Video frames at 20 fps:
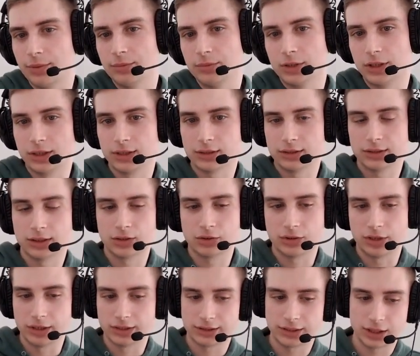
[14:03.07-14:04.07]

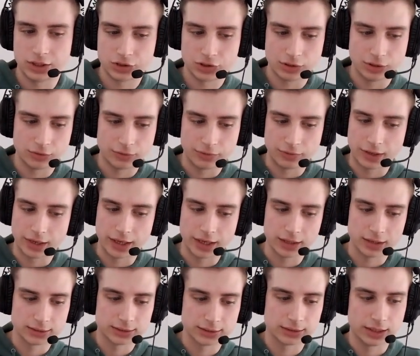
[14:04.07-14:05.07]
synchronization of
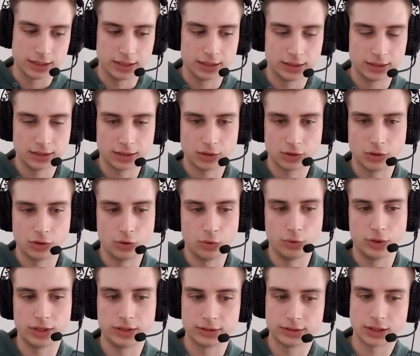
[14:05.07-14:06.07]
files and
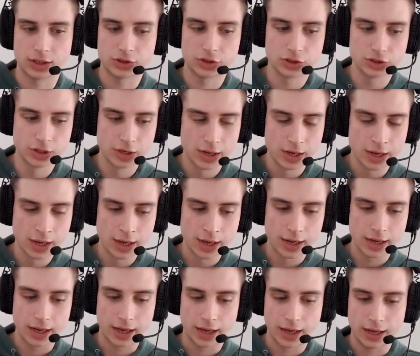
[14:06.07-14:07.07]
code and such.
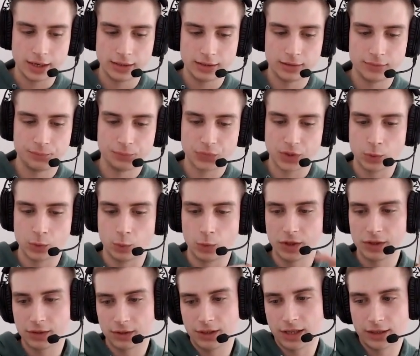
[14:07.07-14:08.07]
And
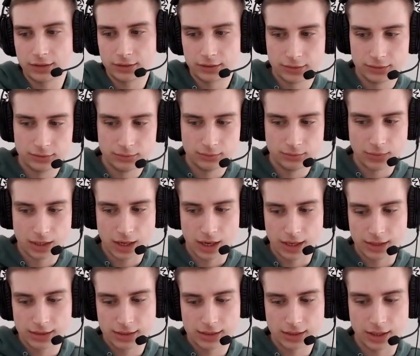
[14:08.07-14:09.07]
with that,
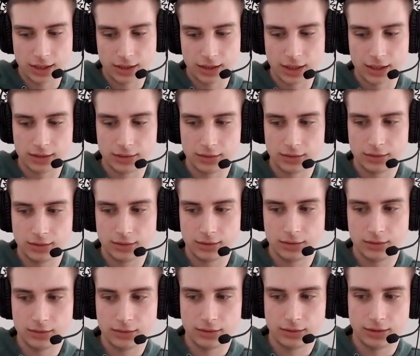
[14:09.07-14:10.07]
I'd say that
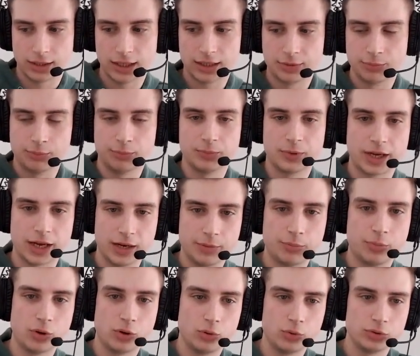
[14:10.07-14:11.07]
that can
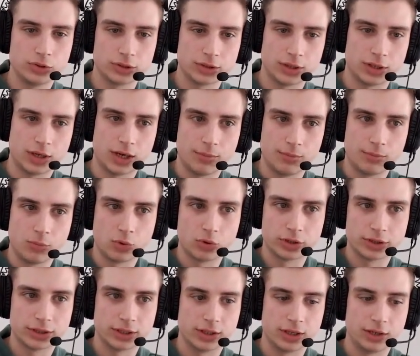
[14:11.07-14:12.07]
pose a
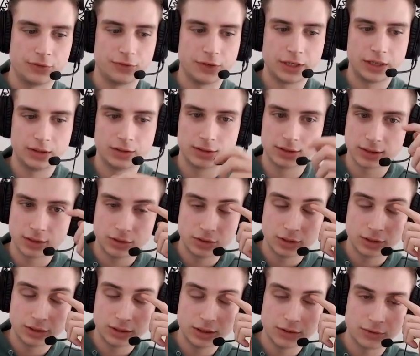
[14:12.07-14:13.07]
more significant
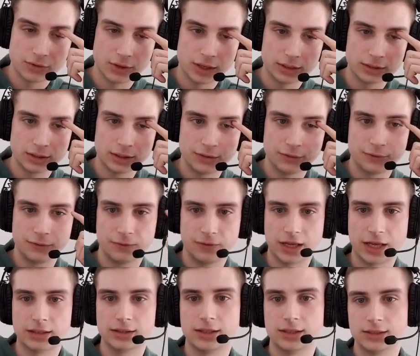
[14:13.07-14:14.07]
security threat if
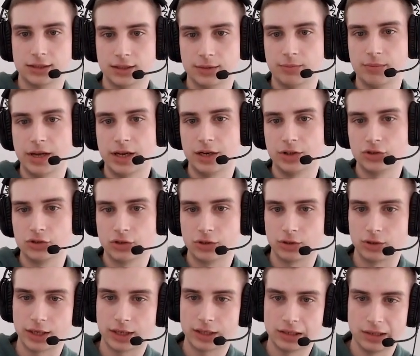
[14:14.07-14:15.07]
that isn't managed
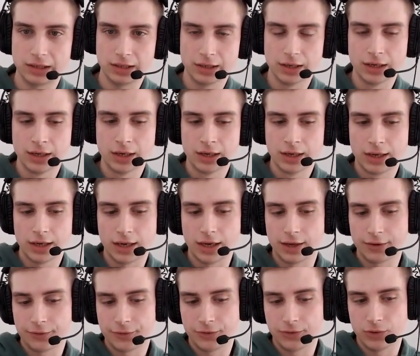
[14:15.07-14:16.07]
correctly.
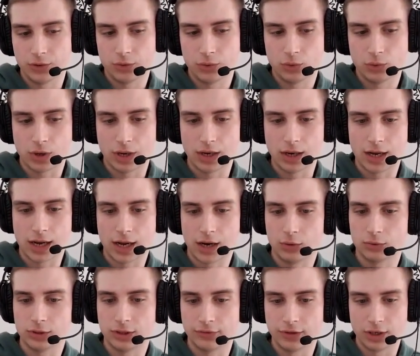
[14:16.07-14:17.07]
If you
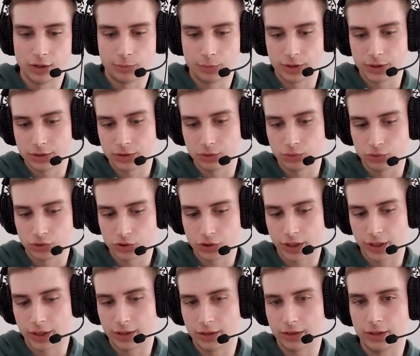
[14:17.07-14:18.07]
allow developers to
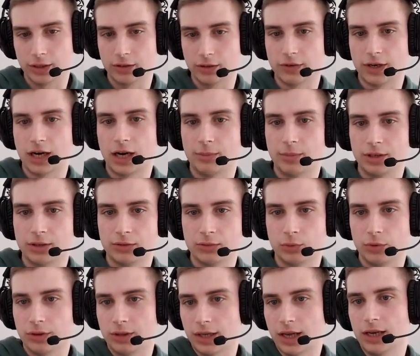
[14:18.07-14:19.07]
share the environment
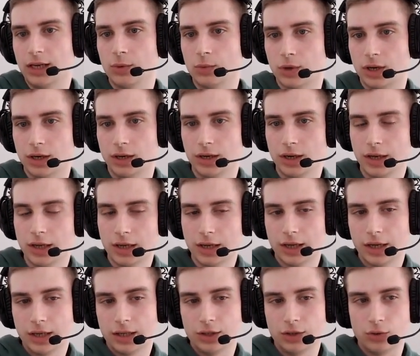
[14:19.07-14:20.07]
with anyone,
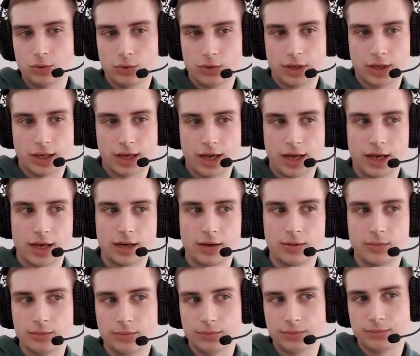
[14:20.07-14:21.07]
you
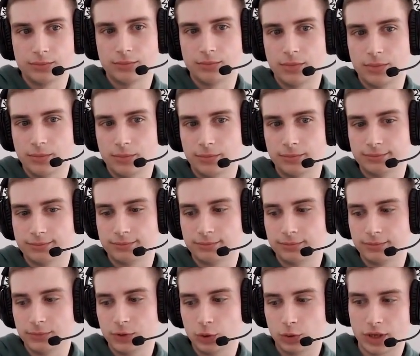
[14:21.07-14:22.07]
can
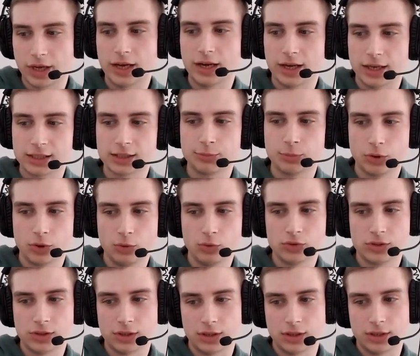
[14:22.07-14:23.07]

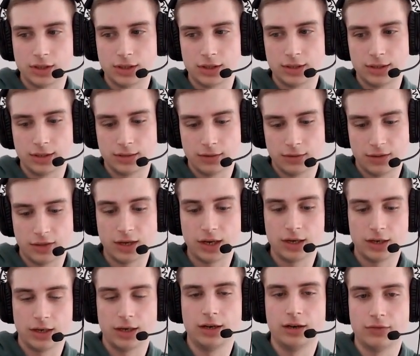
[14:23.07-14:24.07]
expose
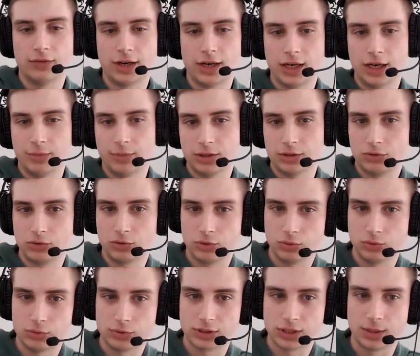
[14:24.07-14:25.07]
their environment
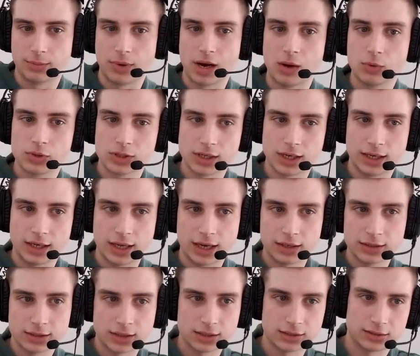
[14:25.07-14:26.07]
to some outside
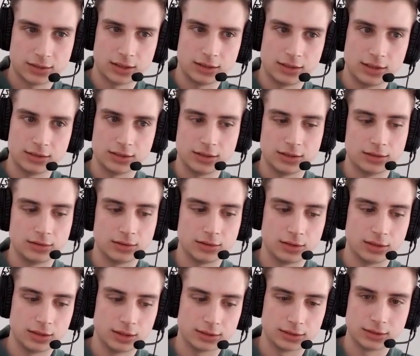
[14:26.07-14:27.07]
access that
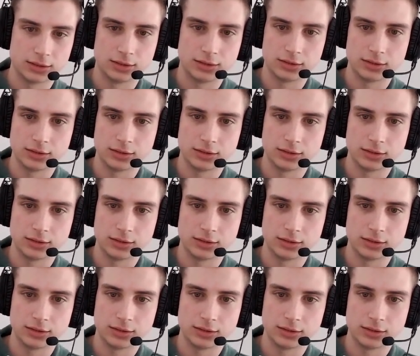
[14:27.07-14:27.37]
isn't